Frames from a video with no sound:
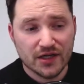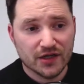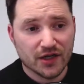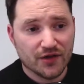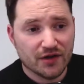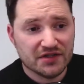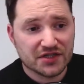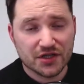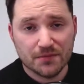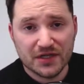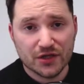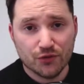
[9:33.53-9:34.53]
There is going
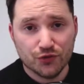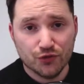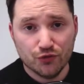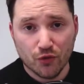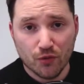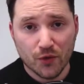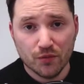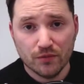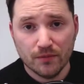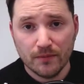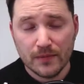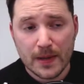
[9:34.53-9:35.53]
to be no new normal,
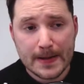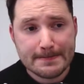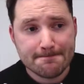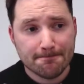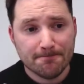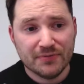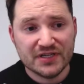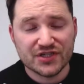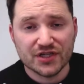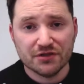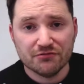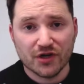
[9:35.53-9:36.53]
but it's
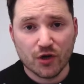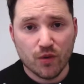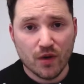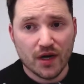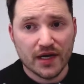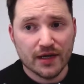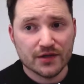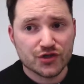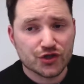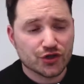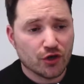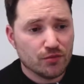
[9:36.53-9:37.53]
going to require
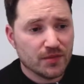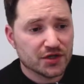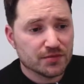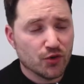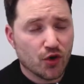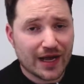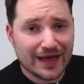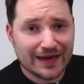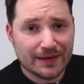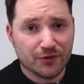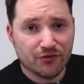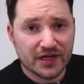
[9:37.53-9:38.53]
so much more
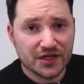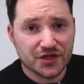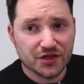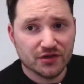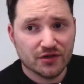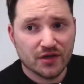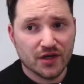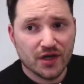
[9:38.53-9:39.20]
collaboration